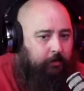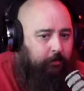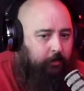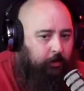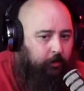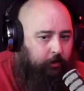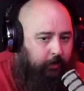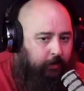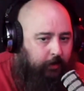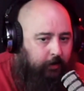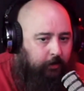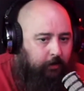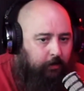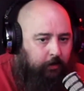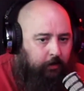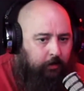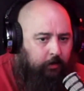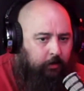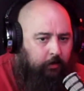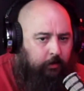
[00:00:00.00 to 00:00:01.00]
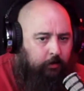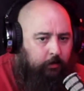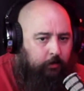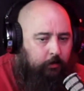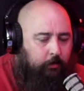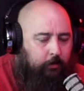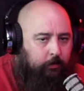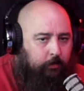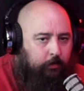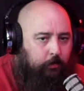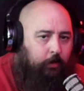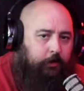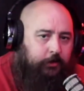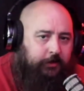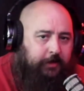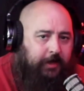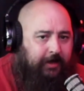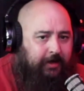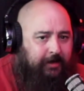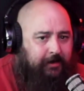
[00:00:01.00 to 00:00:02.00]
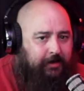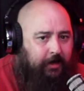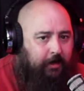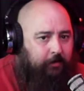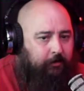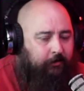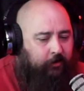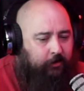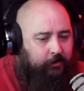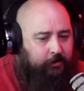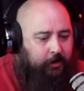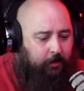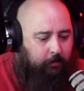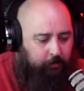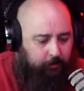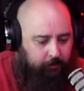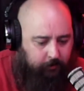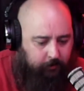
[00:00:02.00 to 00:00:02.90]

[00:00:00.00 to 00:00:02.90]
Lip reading: doing it, well, second time. First time was